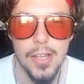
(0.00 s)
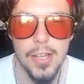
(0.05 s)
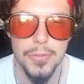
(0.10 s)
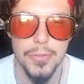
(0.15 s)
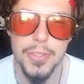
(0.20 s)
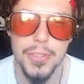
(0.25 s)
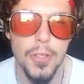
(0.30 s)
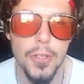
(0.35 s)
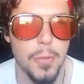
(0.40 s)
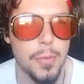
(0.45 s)
is that oh,
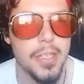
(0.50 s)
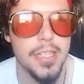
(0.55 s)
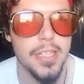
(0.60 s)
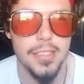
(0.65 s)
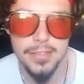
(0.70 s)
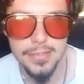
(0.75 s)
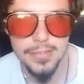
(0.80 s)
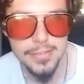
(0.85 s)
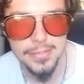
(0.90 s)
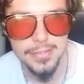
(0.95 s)
the right
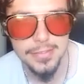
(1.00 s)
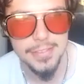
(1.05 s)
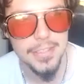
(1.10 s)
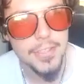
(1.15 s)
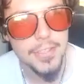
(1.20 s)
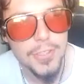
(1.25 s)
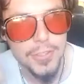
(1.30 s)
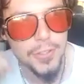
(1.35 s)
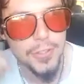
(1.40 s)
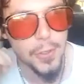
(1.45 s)
word? It.
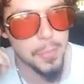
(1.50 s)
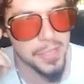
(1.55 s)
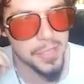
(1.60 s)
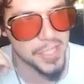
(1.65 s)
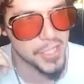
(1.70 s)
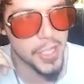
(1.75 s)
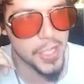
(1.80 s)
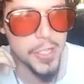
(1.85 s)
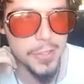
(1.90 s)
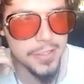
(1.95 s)
I'm gonna stop
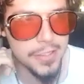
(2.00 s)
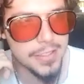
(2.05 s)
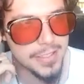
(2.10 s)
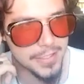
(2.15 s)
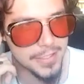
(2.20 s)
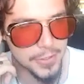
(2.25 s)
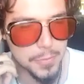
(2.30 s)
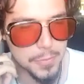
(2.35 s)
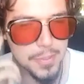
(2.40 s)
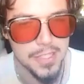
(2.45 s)
say it, suave.
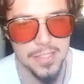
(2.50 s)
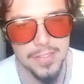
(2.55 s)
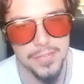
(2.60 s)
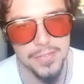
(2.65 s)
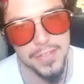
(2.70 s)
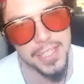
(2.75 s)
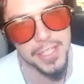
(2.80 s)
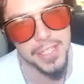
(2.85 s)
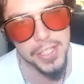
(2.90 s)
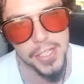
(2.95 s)
Yeah.
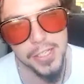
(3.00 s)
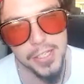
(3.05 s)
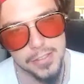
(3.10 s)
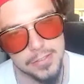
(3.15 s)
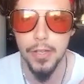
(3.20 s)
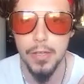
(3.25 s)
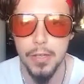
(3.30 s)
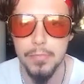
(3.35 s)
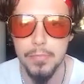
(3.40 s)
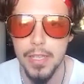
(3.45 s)
Thank you.
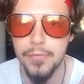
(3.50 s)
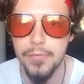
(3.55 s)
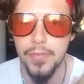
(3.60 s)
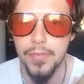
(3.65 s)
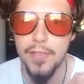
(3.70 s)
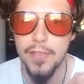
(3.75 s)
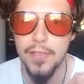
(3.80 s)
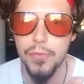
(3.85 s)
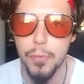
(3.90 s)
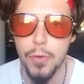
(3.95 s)
Um, if
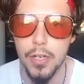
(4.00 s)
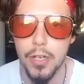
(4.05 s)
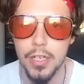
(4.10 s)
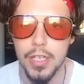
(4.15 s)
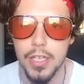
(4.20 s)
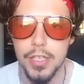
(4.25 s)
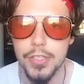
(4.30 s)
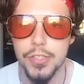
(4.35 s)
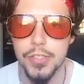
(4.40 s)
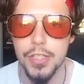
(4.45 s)

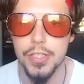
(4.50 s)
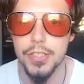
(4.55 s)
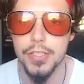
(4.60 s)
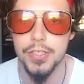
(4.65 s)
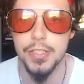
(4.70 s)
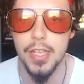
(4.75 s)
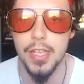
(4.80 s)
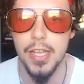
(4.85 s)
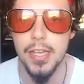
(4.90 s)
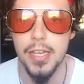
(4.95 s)
everyone can
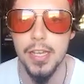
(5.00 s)
just